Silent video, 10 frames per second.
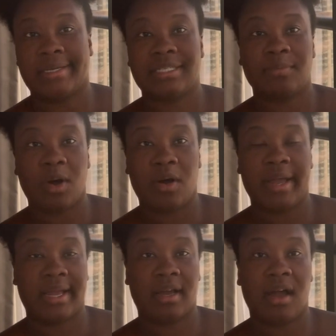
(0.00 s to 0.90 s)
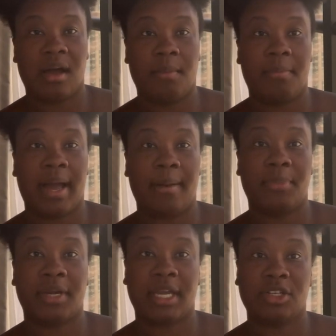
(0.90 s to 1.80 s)
a small income by
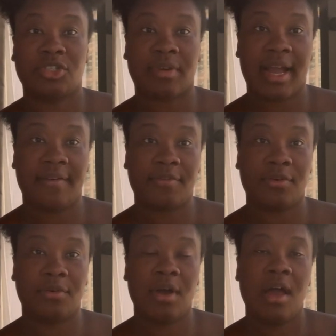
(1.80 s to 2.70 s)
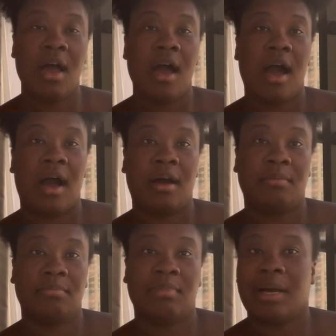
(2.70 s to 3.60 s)
booking travel,
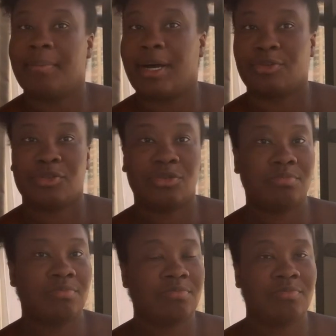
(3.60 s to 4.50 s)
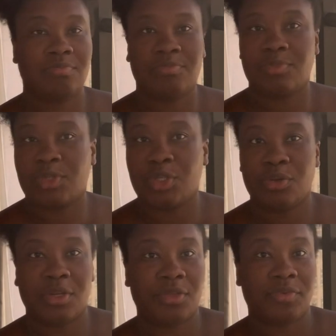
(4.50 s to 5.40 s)
about
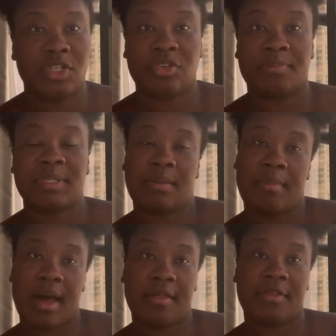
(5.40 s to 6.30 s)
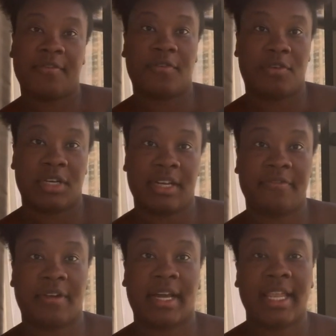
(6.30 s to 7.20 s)
2 to 3 trips a month for
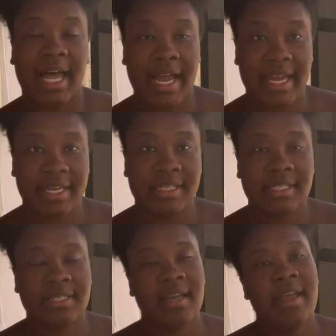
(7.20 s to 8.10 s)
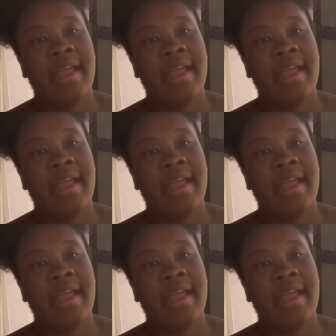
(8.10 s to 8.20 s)
different clients.